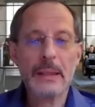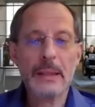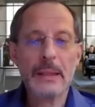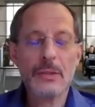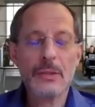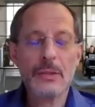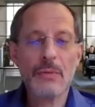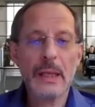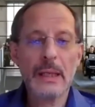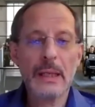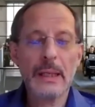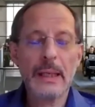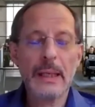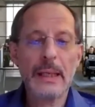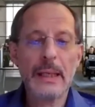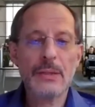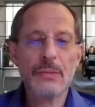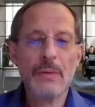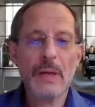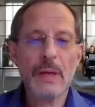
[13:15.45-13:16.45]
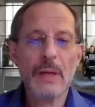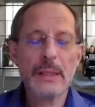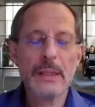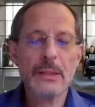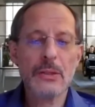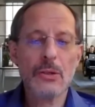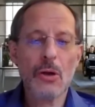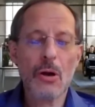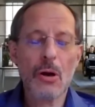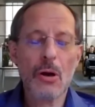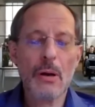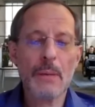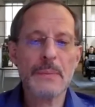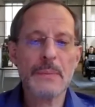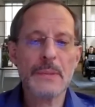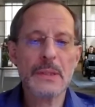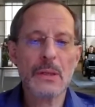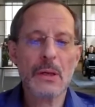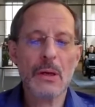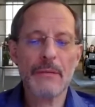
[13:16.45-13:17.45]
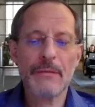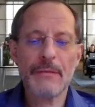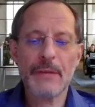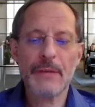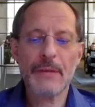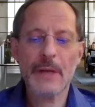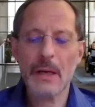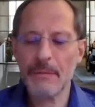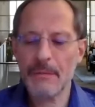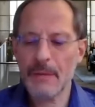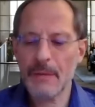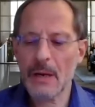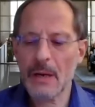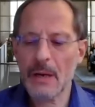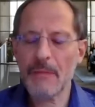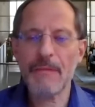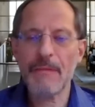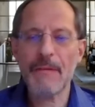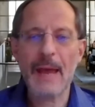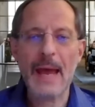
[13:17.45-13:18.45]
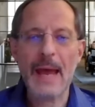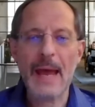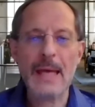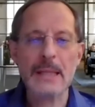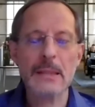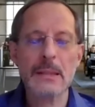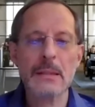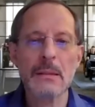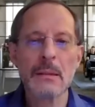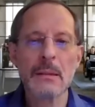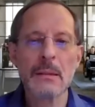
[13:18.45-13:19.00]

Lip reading: Israeli startups are very, very fast